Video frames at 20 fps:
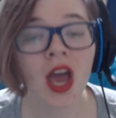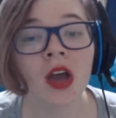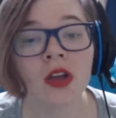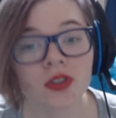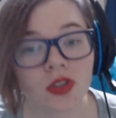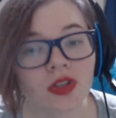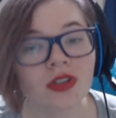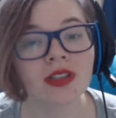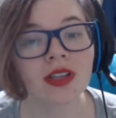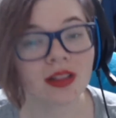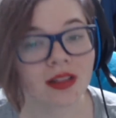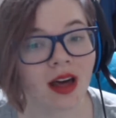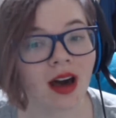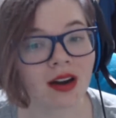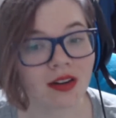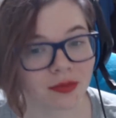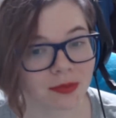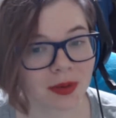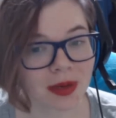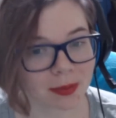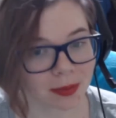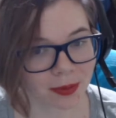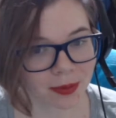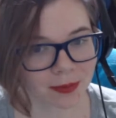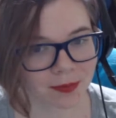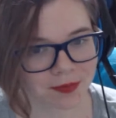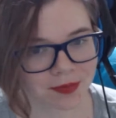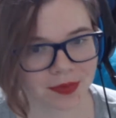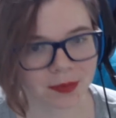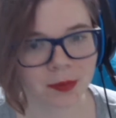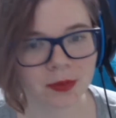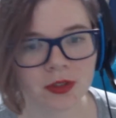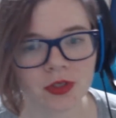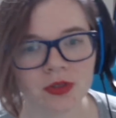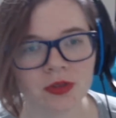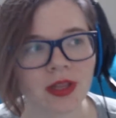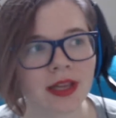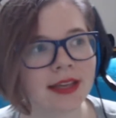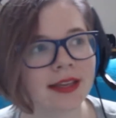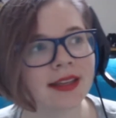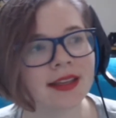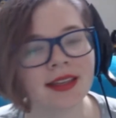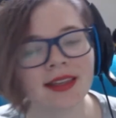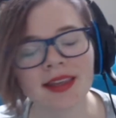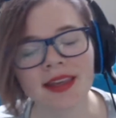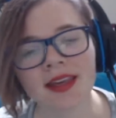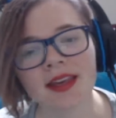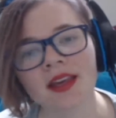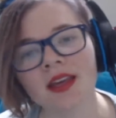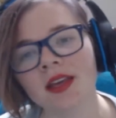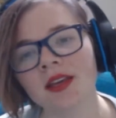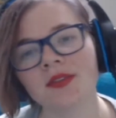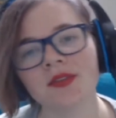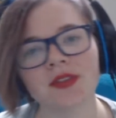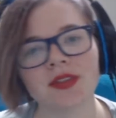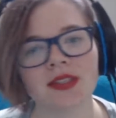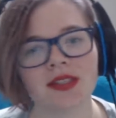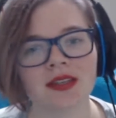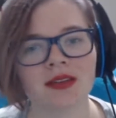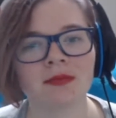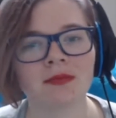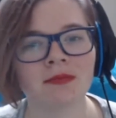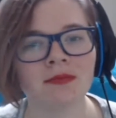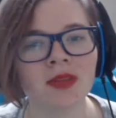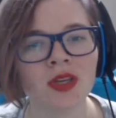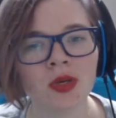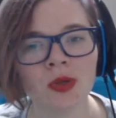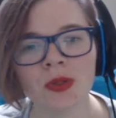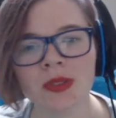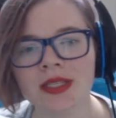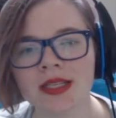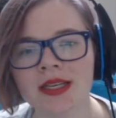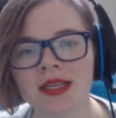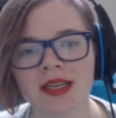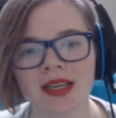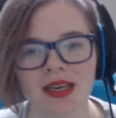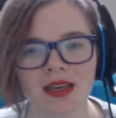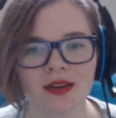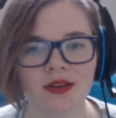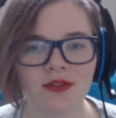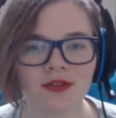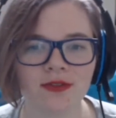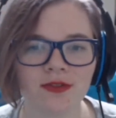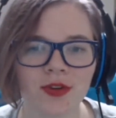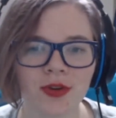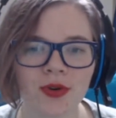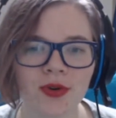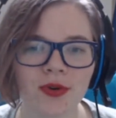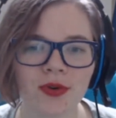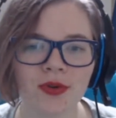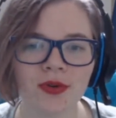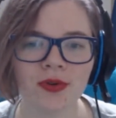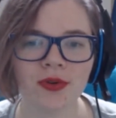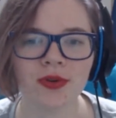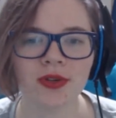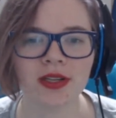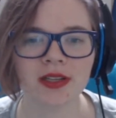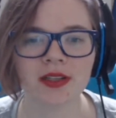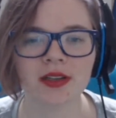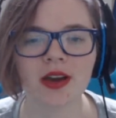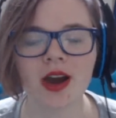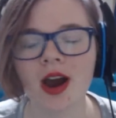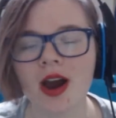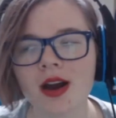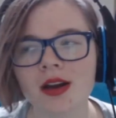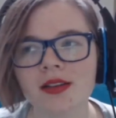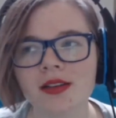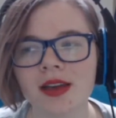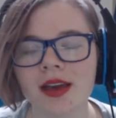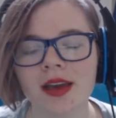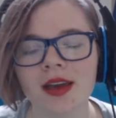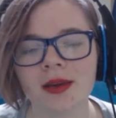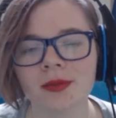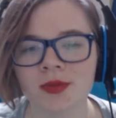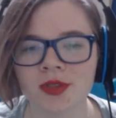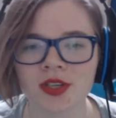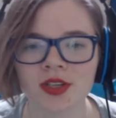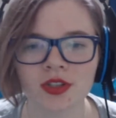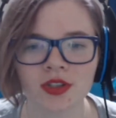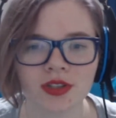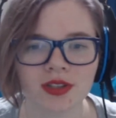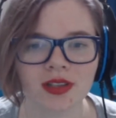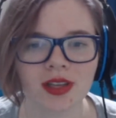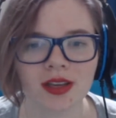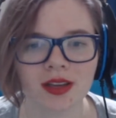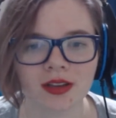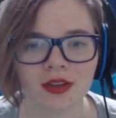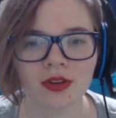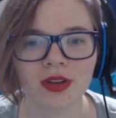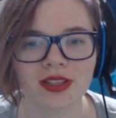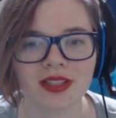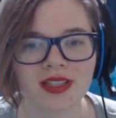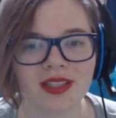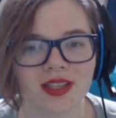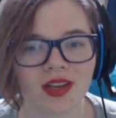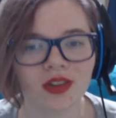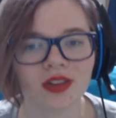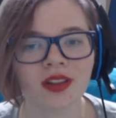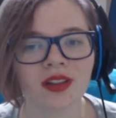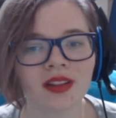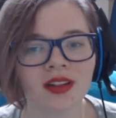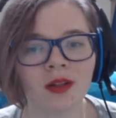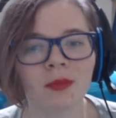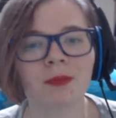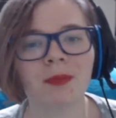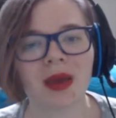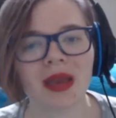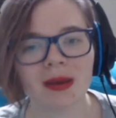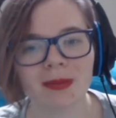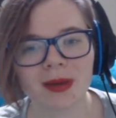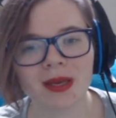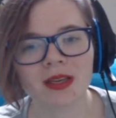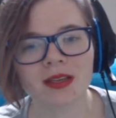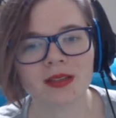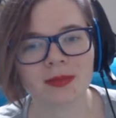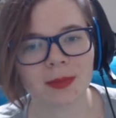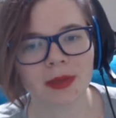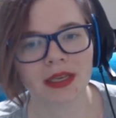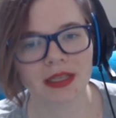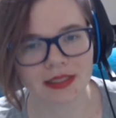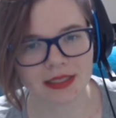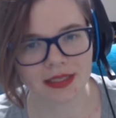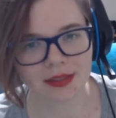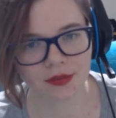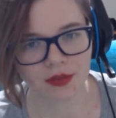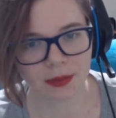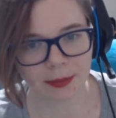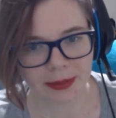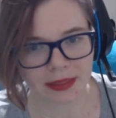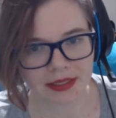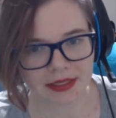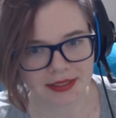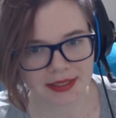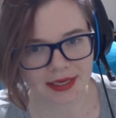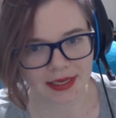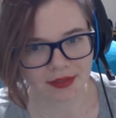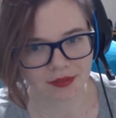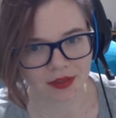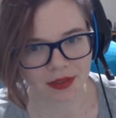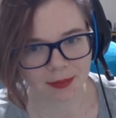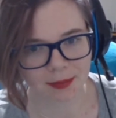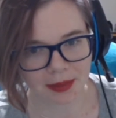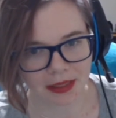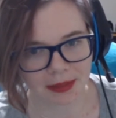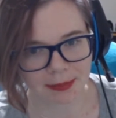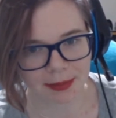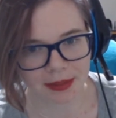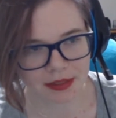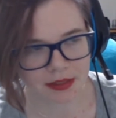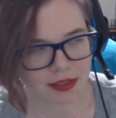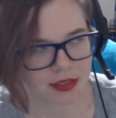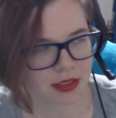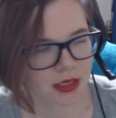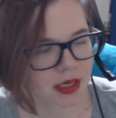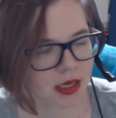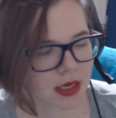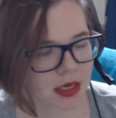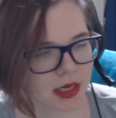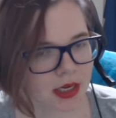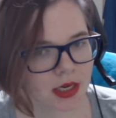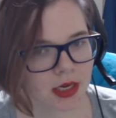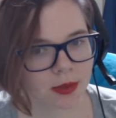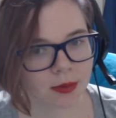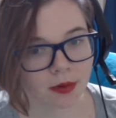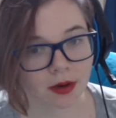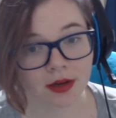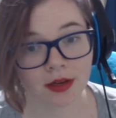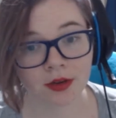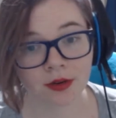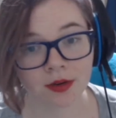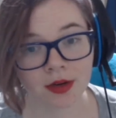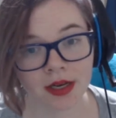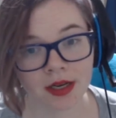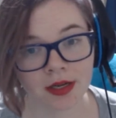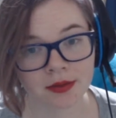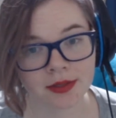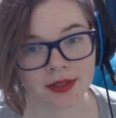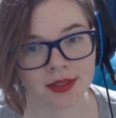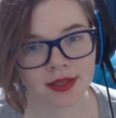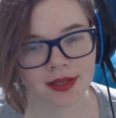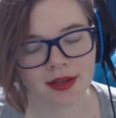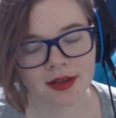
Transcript: So there's a lot of people, and we'll do like gifts and music and food and card games, and it's just like you get to see all the little babies because everybody's having babies running around.